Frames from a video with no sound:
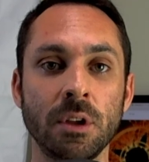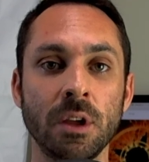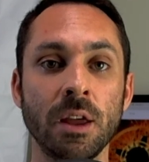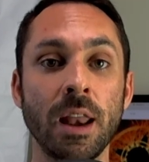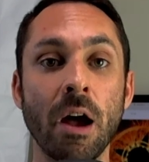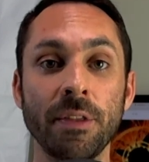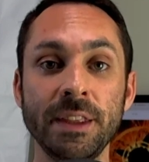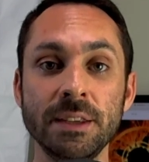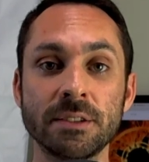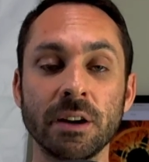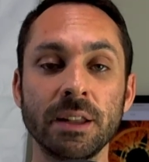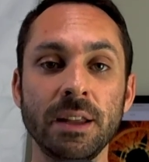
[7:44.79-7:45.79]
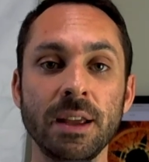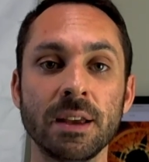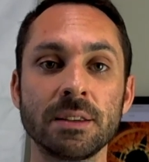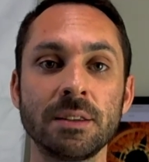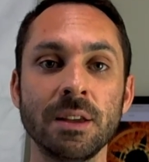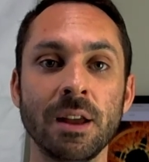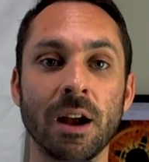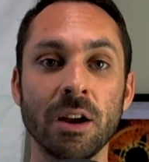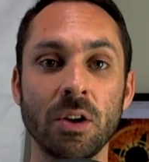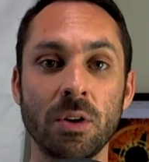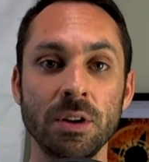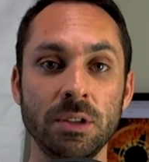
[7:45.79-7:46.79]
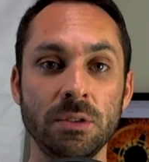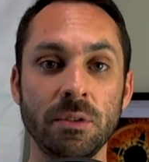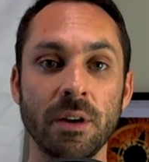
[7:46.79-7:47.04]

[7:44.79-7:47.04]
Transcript: Now, these ideas are going to